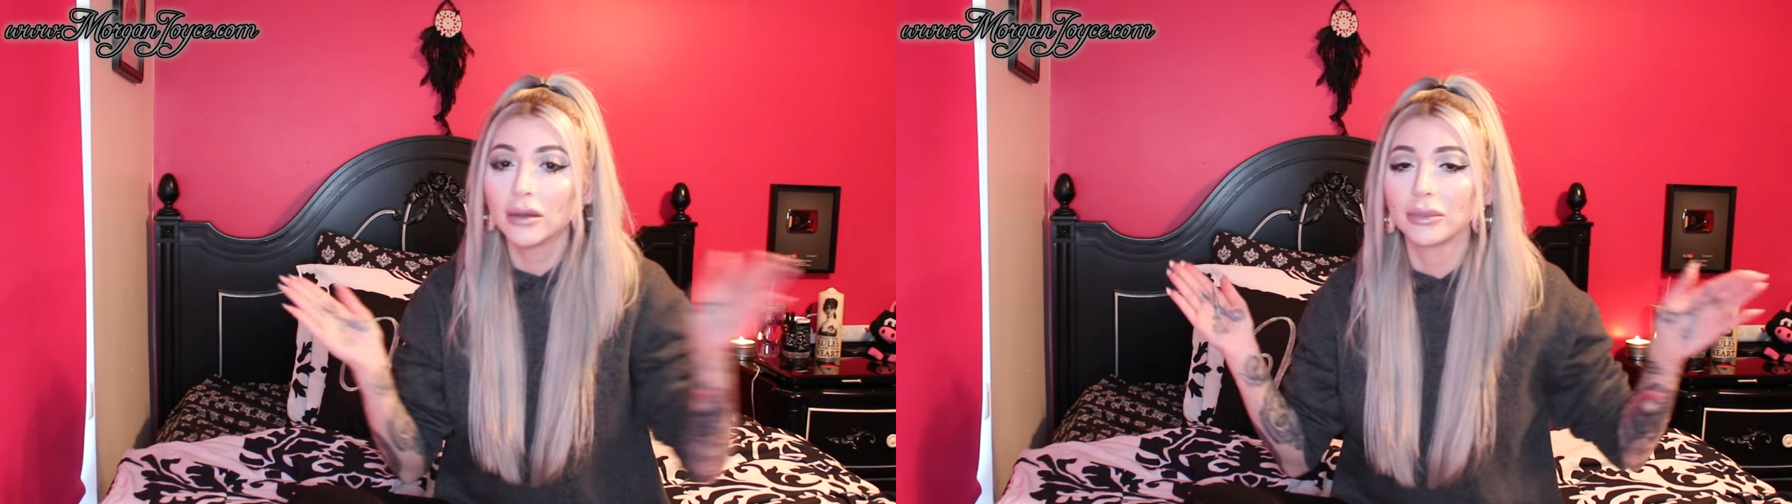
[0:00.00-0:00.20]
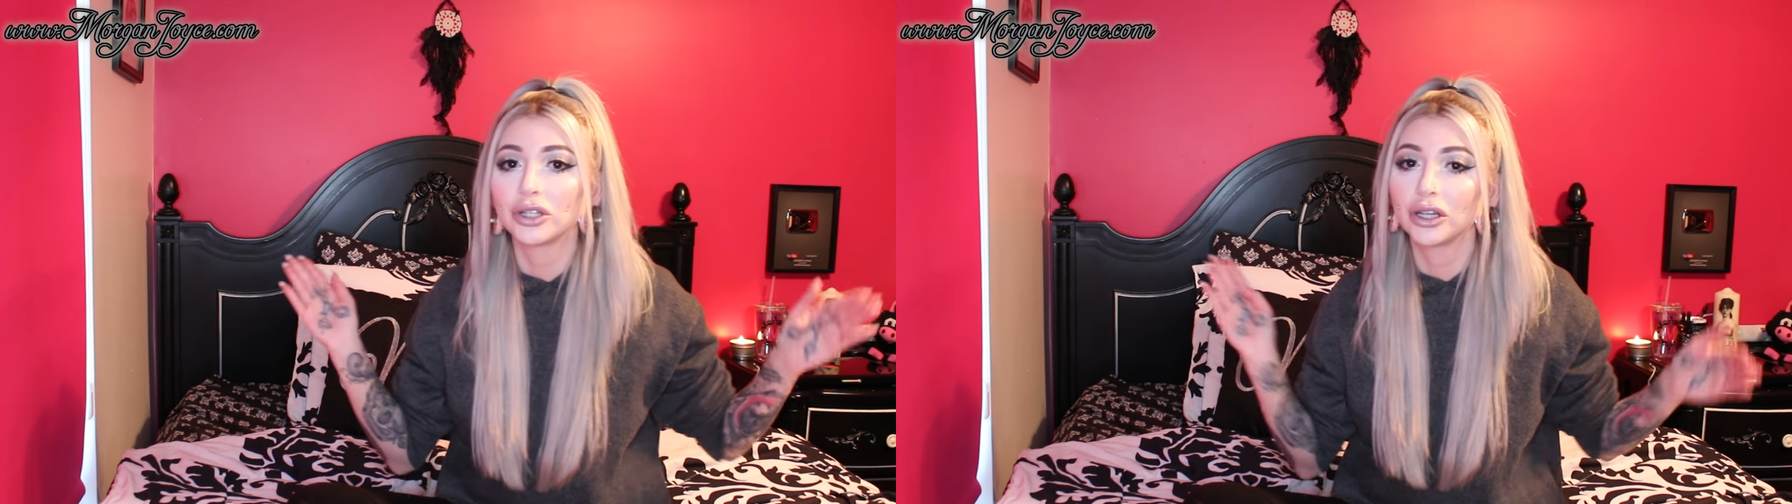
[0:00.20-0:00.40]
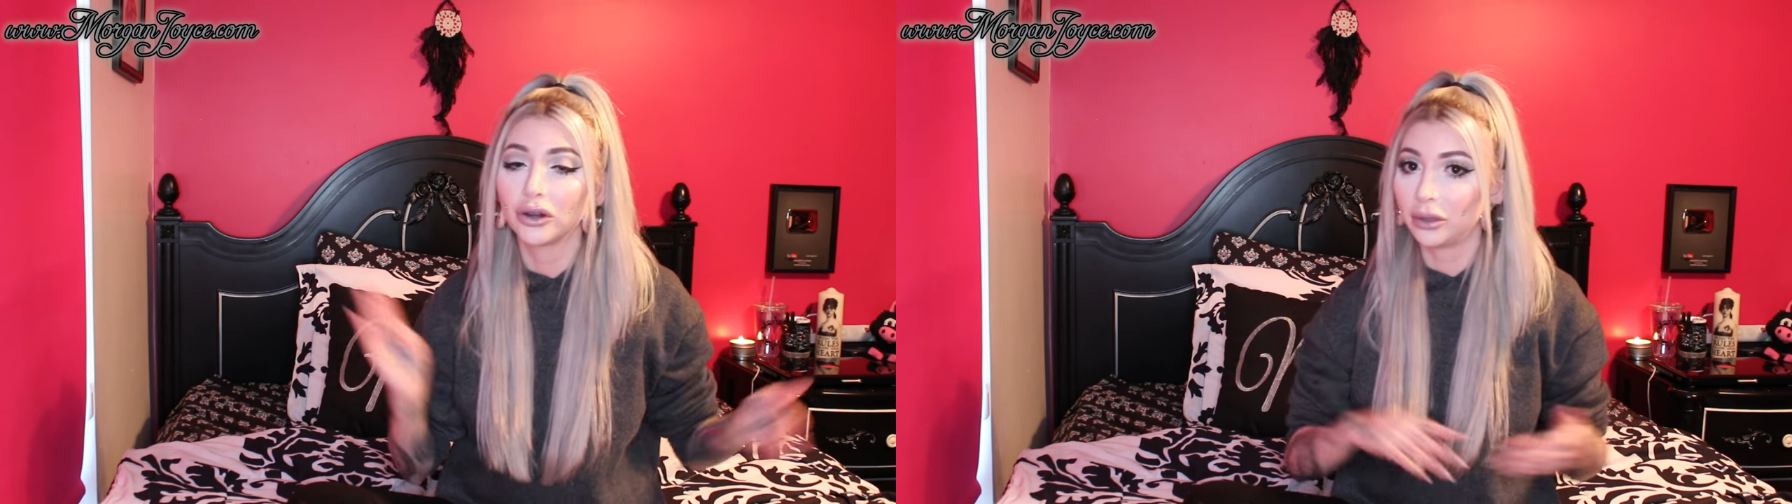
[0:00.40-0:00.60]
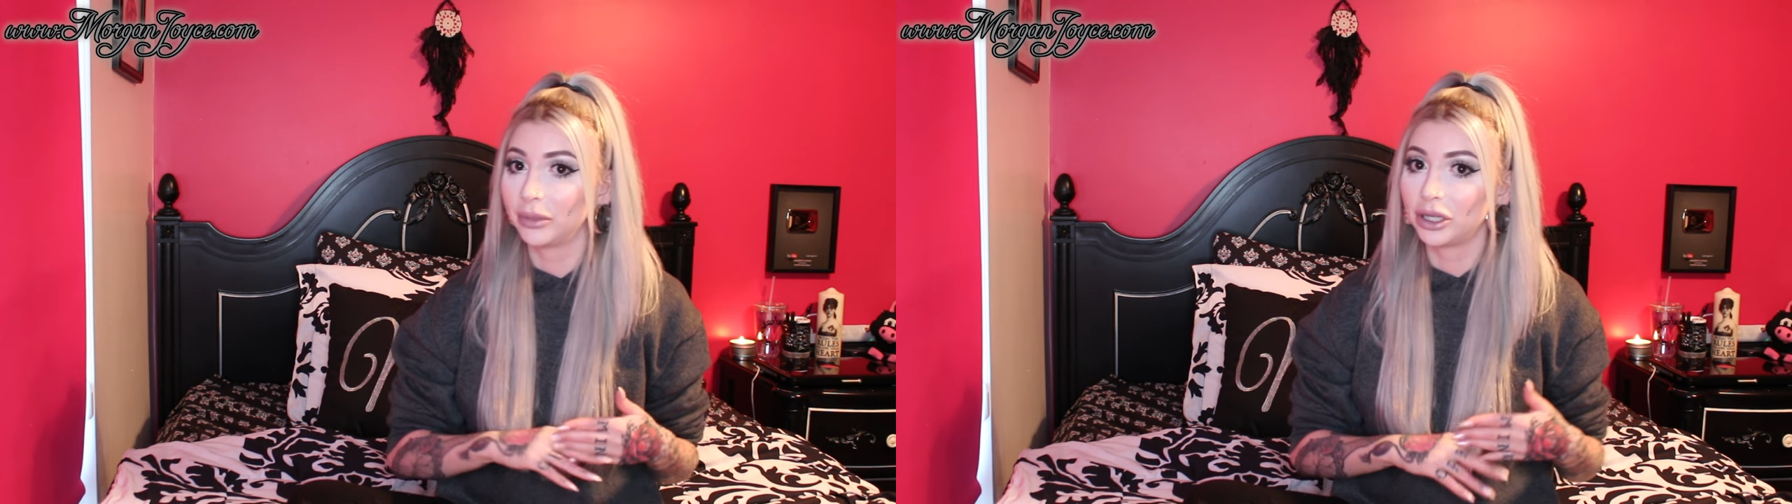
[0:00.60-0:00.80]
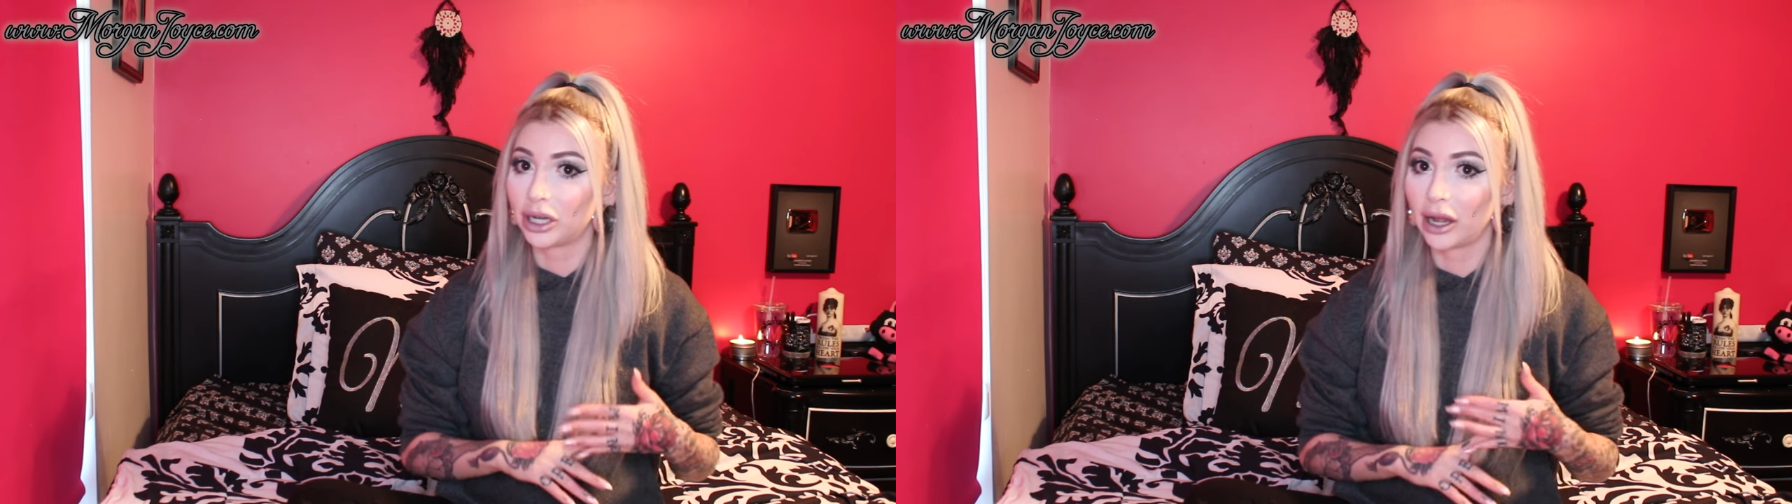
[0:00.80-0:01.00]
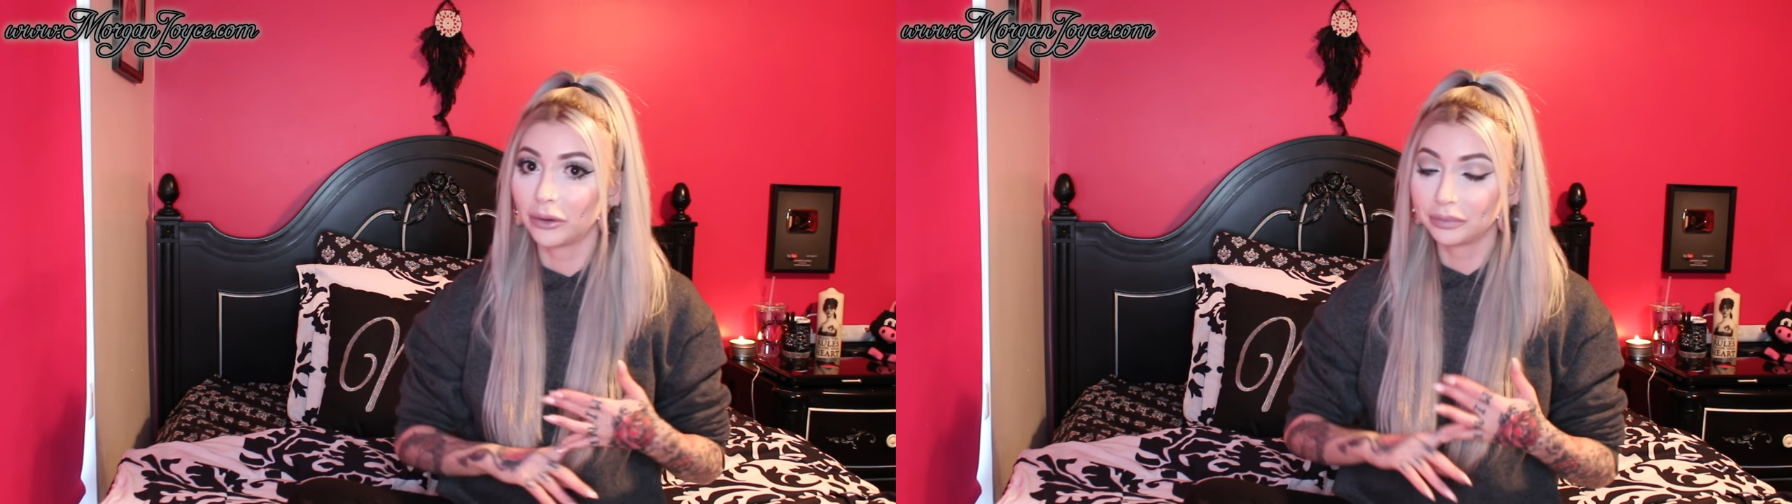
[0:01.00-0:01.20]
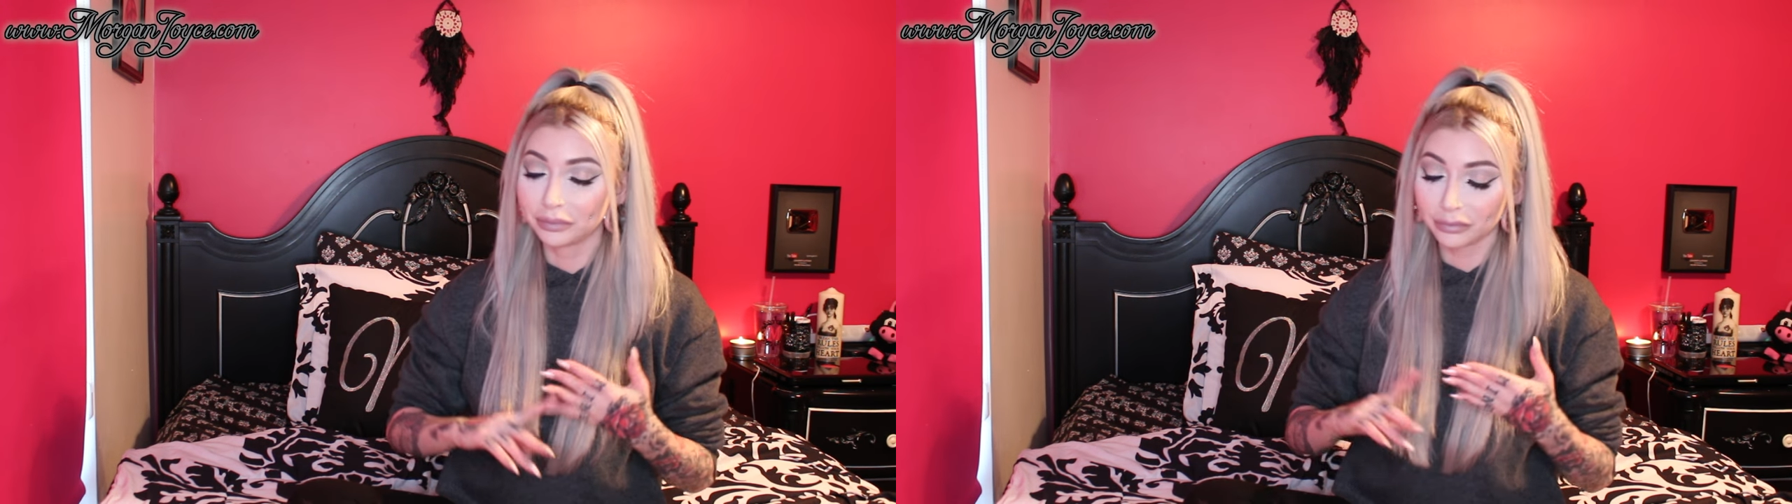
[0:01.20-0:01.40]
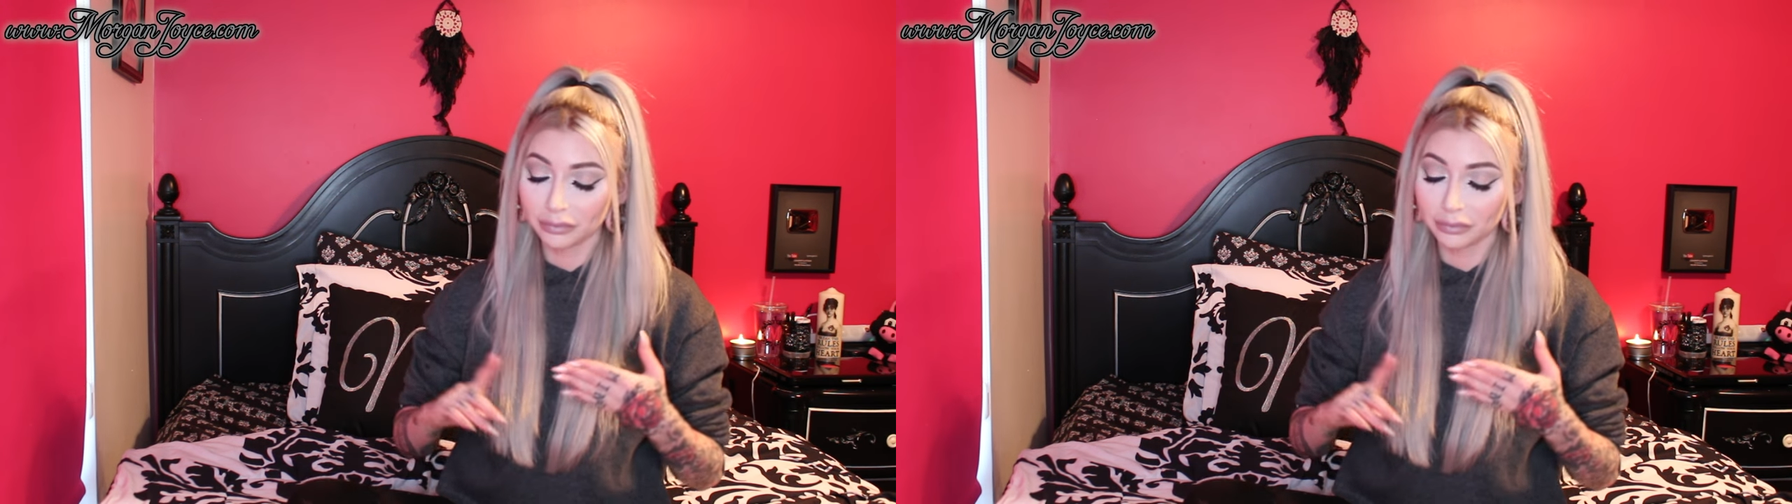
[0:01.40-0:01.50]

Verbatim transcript: but she couldn't bleach it out.